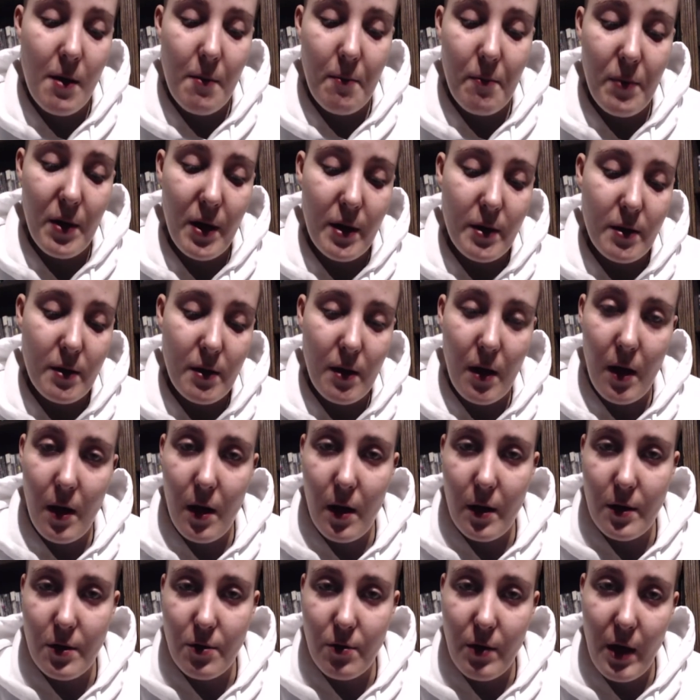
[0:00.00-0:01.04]

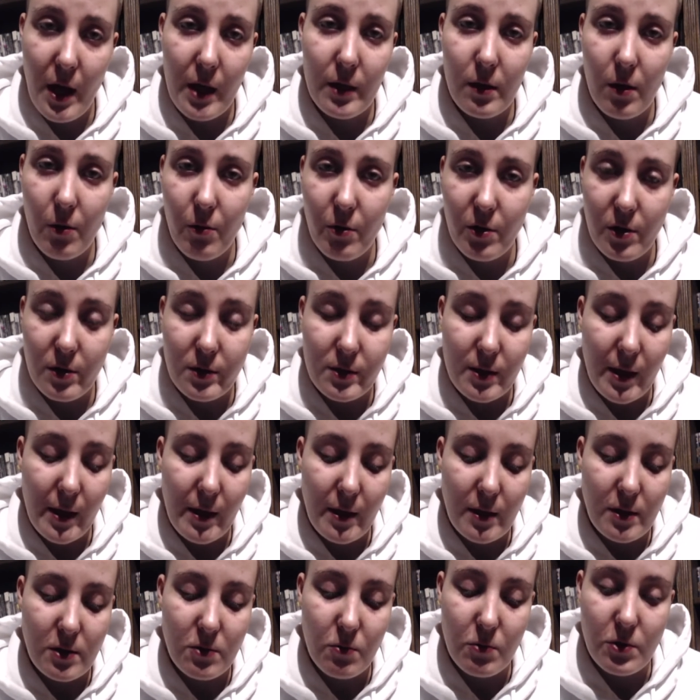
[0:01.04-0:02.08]
But you can lower the
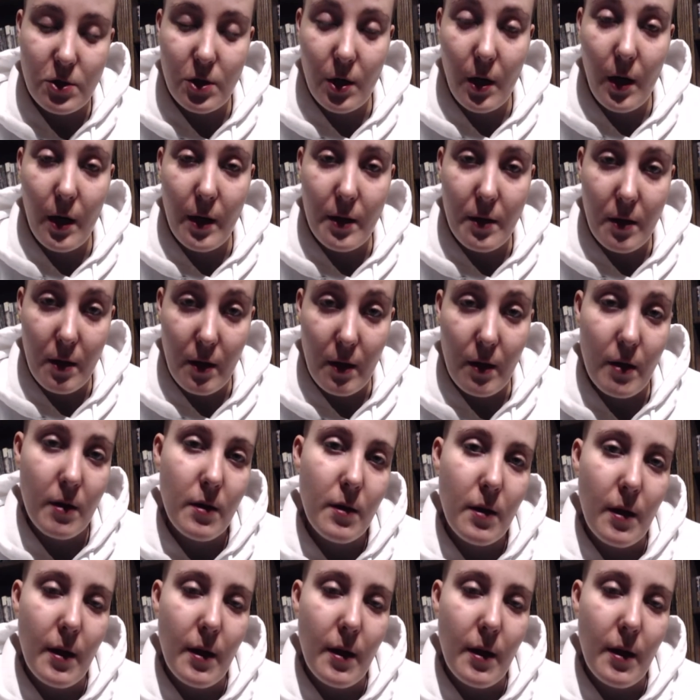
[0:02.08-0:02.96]
settings, which I did,